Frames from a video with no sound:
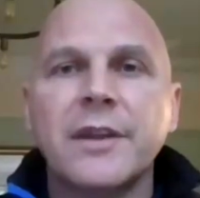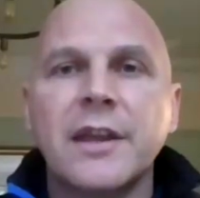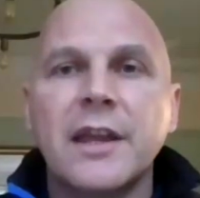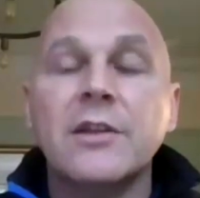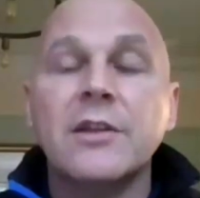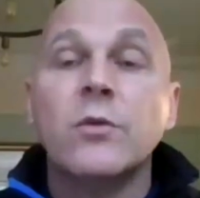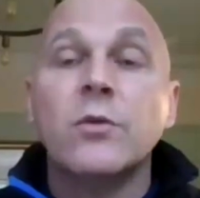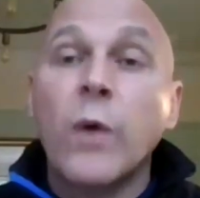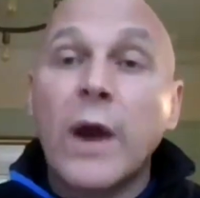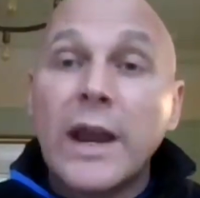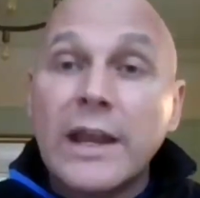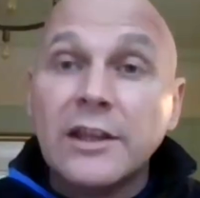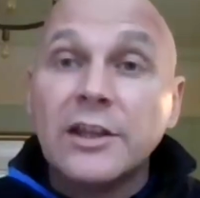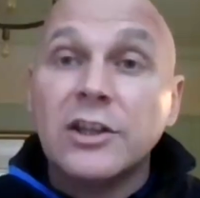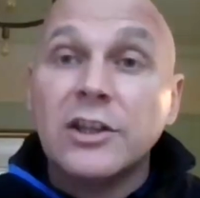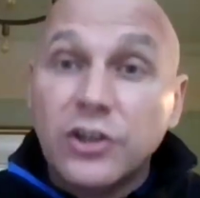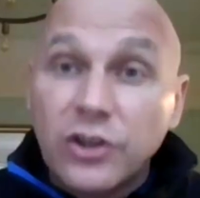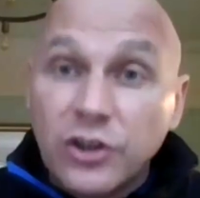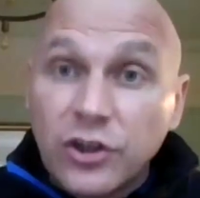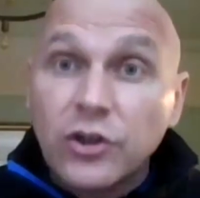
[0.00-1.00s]
in the way
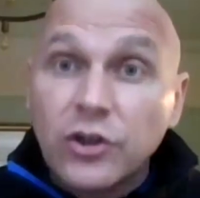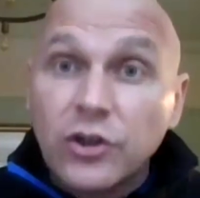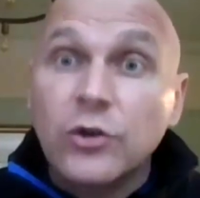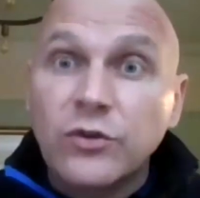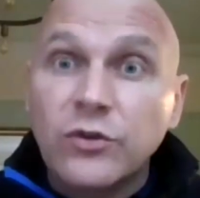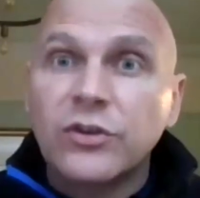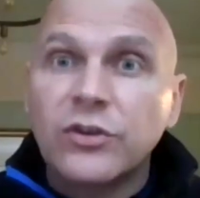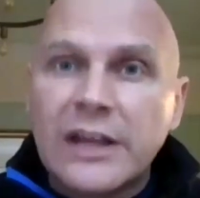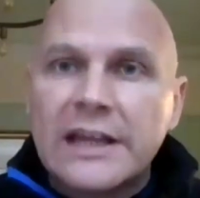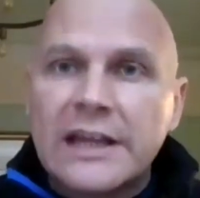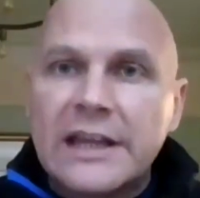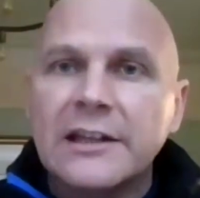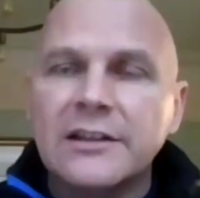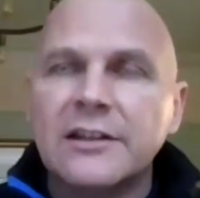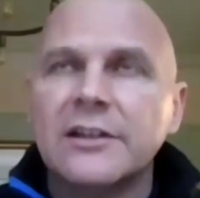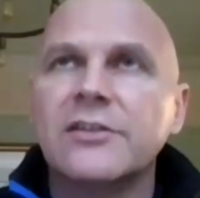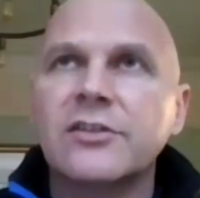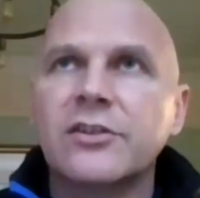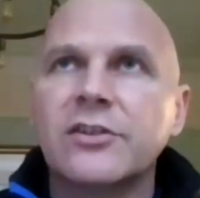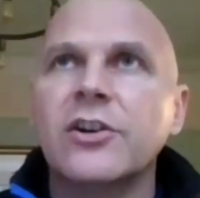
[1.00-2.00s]
that you see
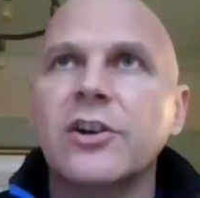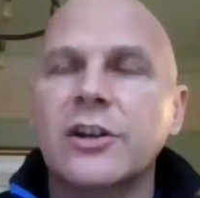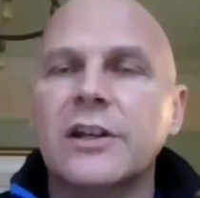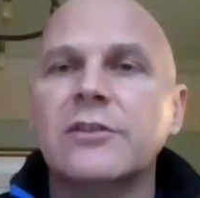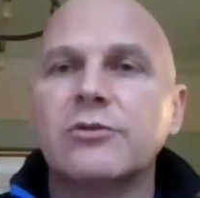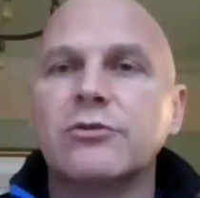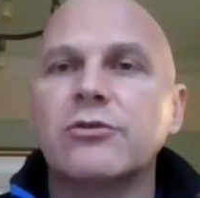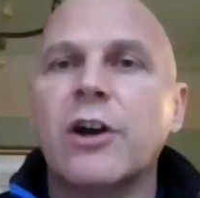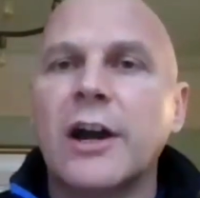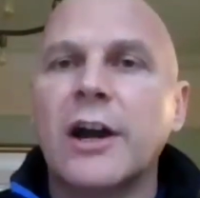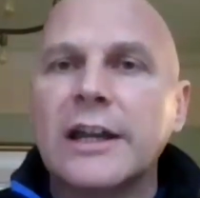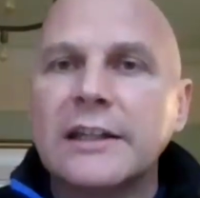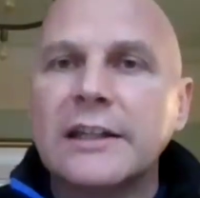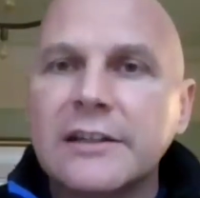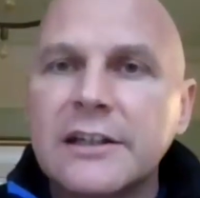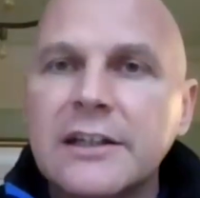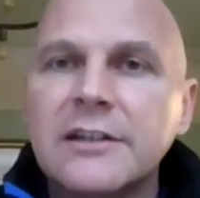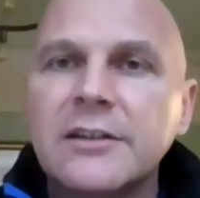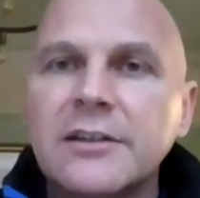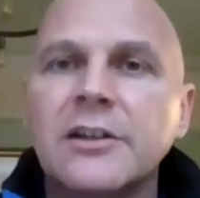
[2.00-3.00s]
and discern is
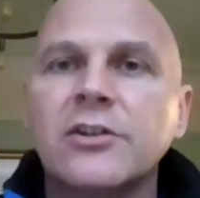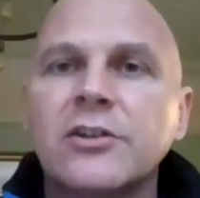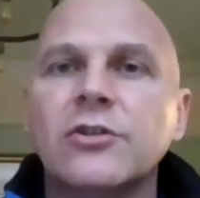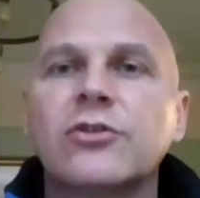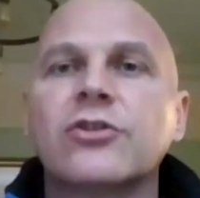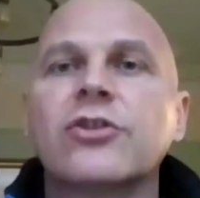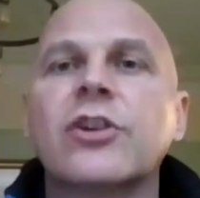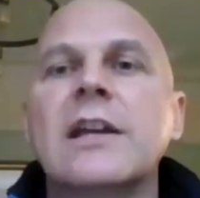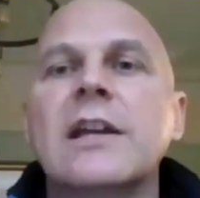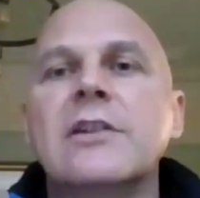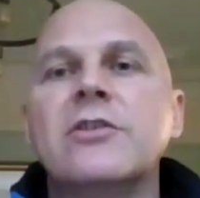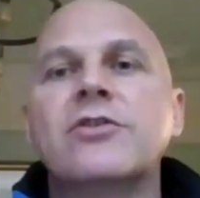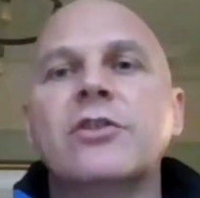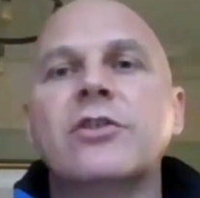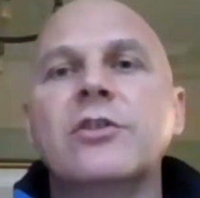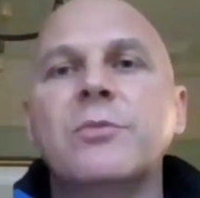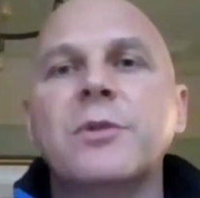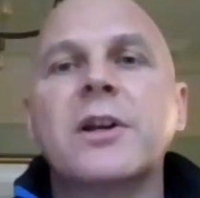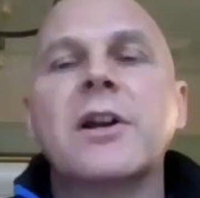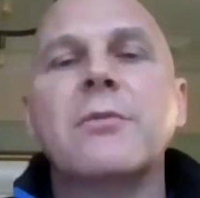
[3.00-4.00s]
right, that you're changed
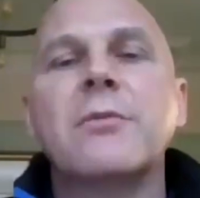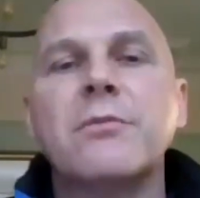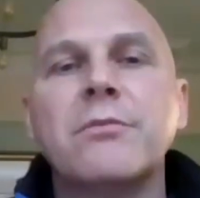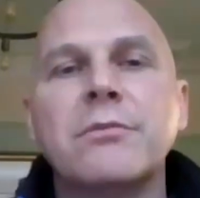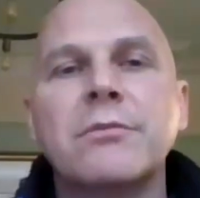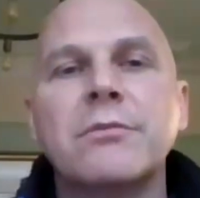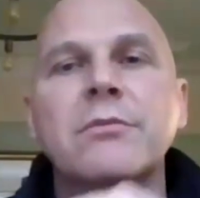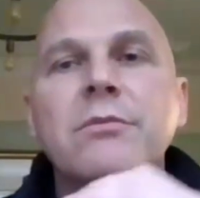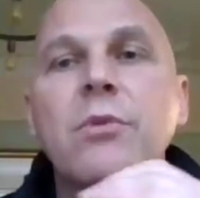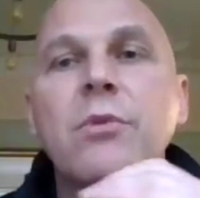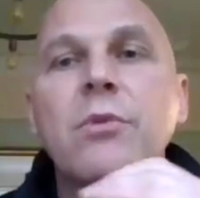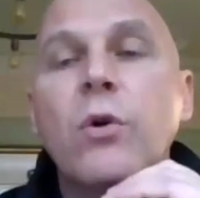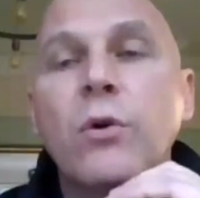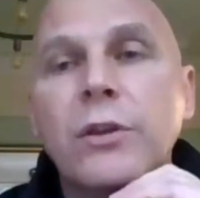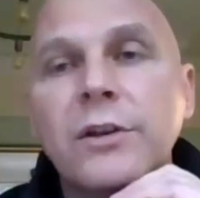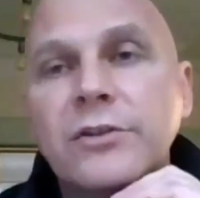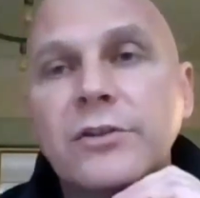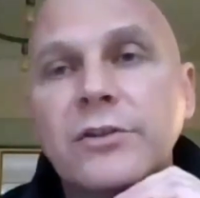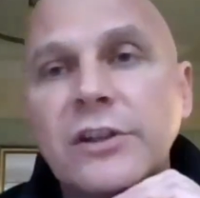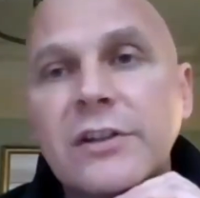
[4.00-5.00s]
and you become
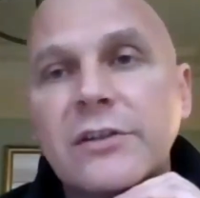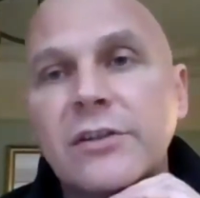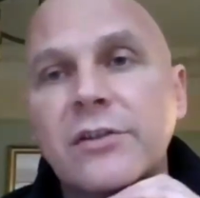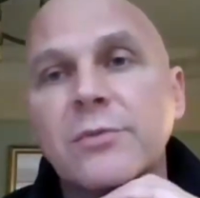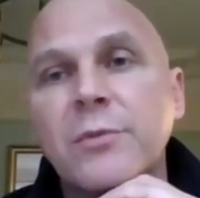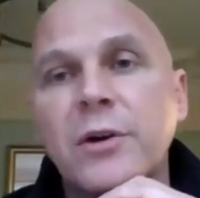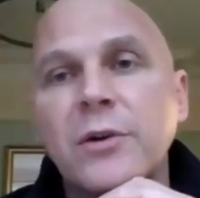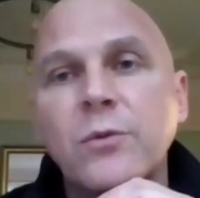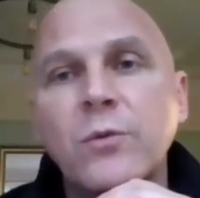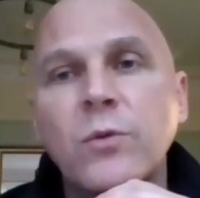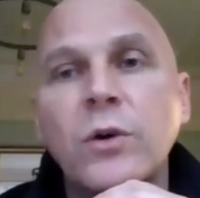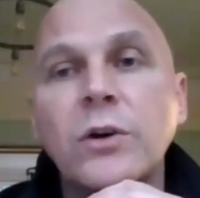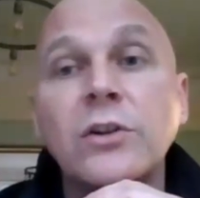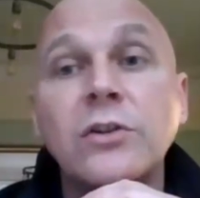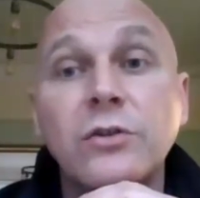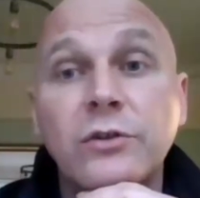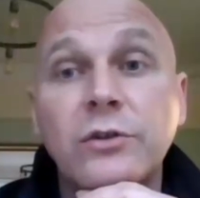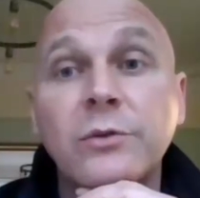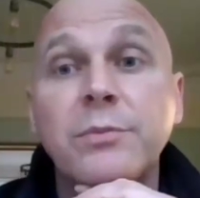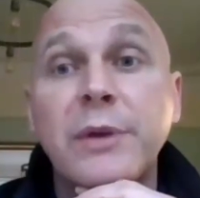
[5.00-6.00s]
more that Jesus might
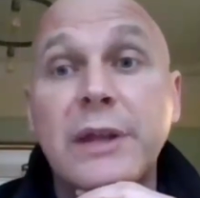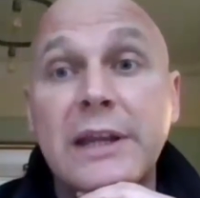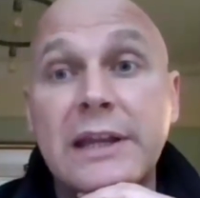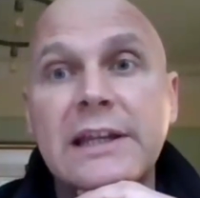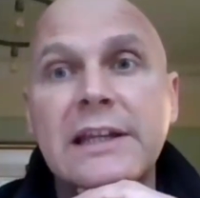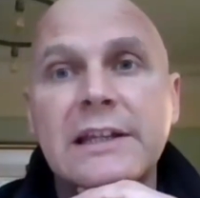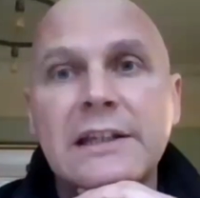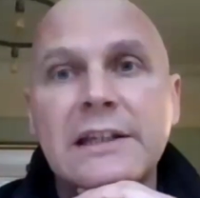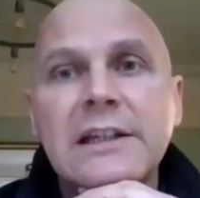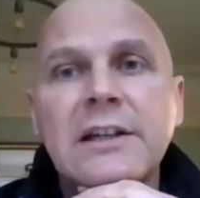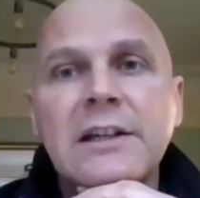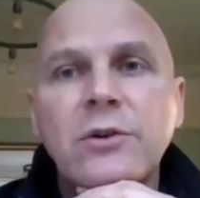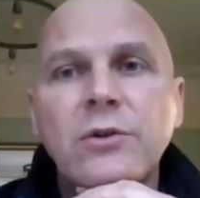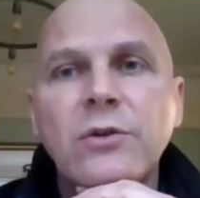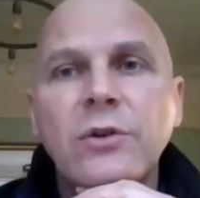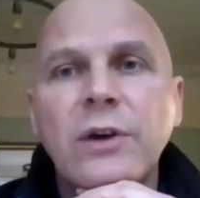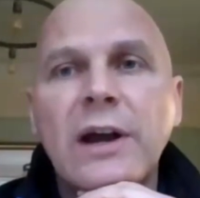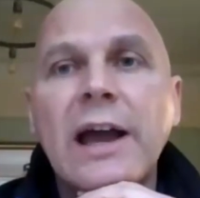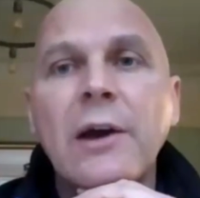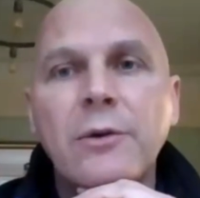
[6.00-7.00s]
want you to be,
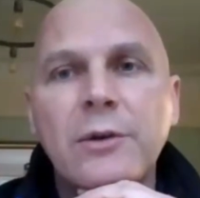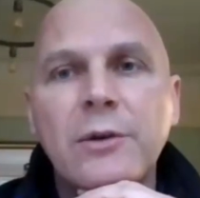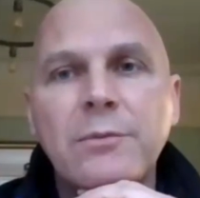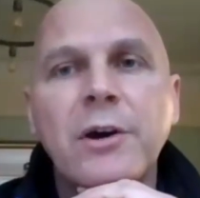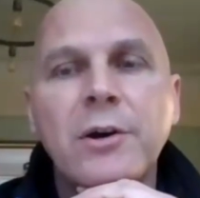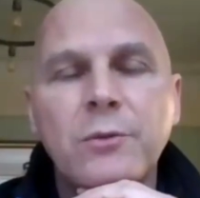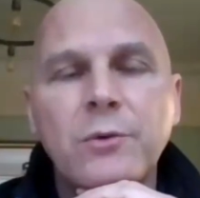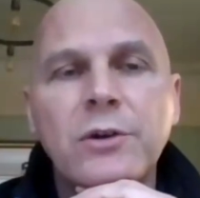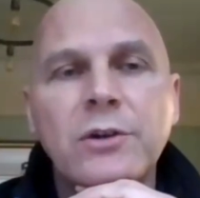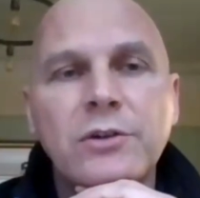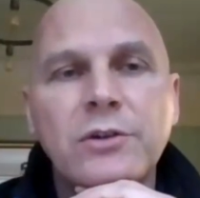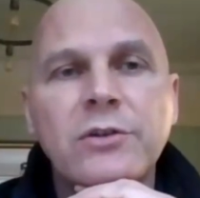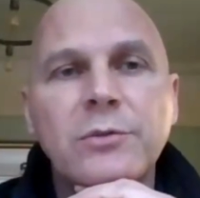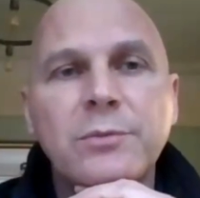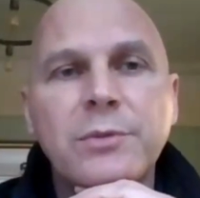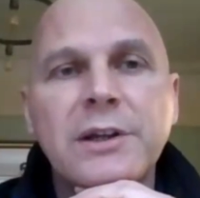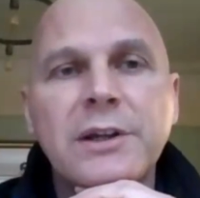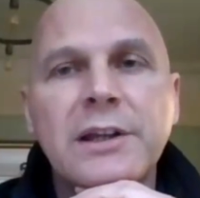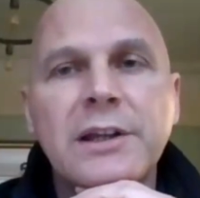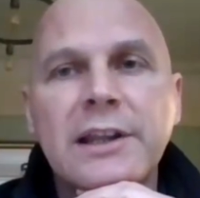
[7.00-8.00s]
or how he might want you
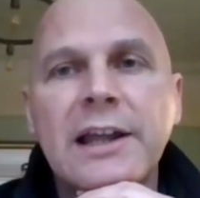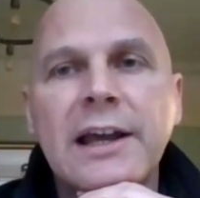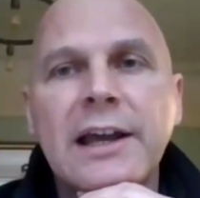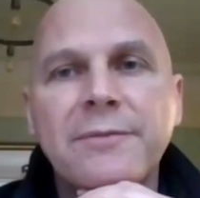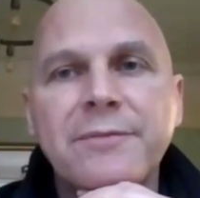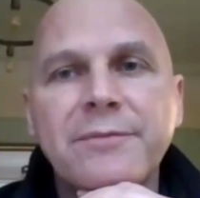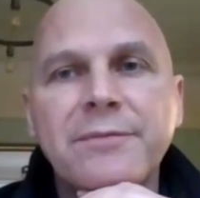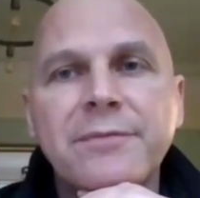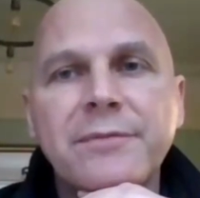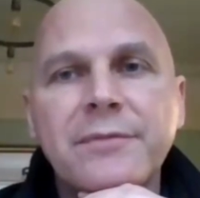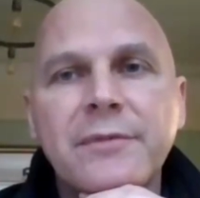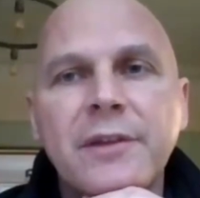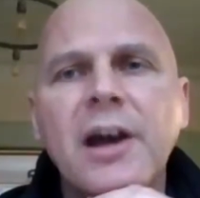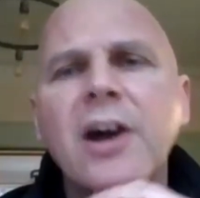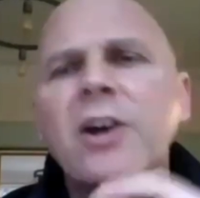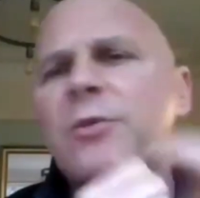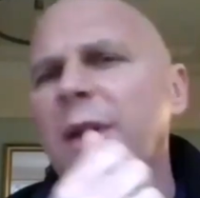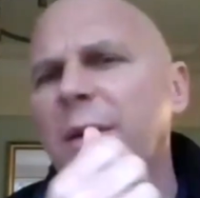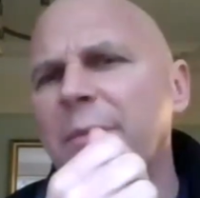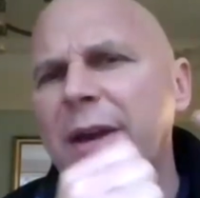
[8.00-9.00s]
to be in that.
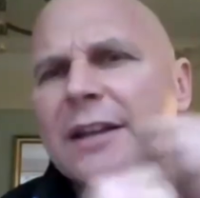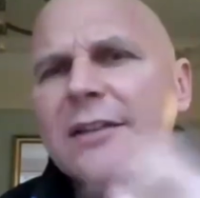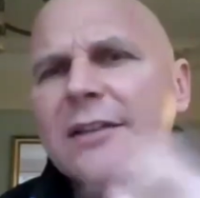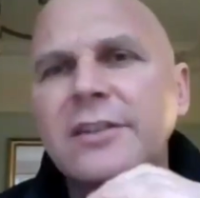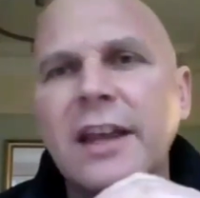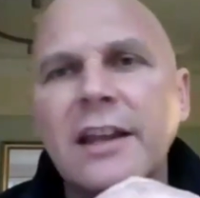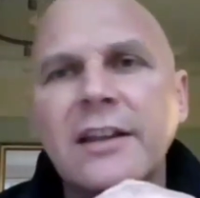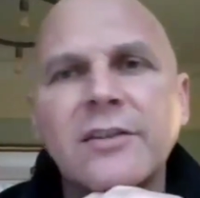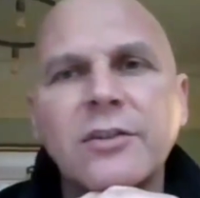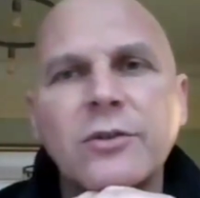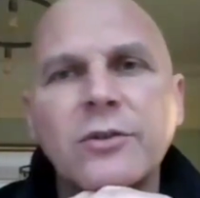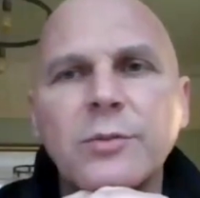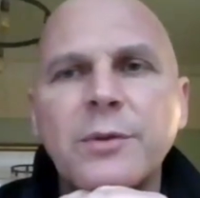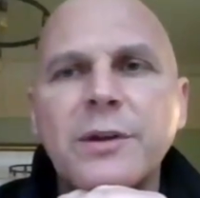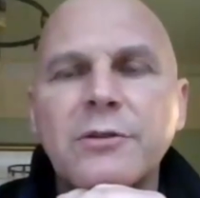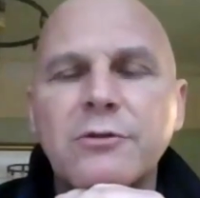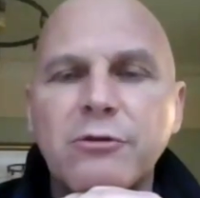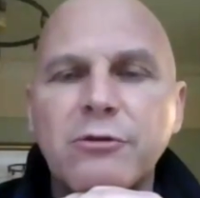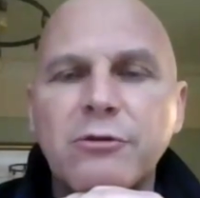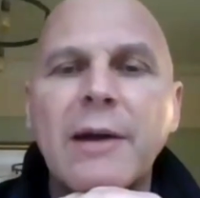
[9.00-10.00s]
I hope that makes sense. It was a
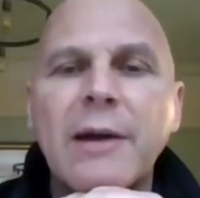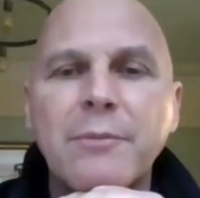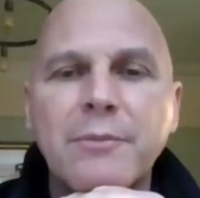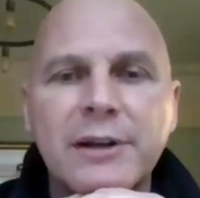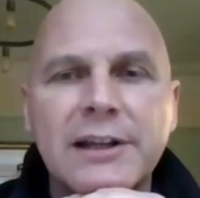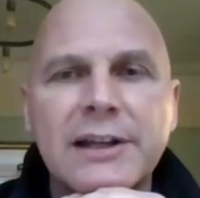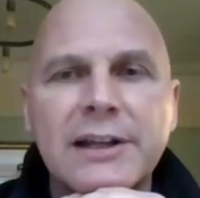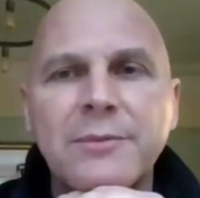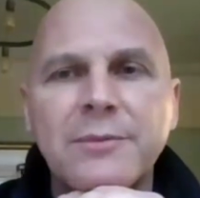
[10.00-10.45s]
bit rambling.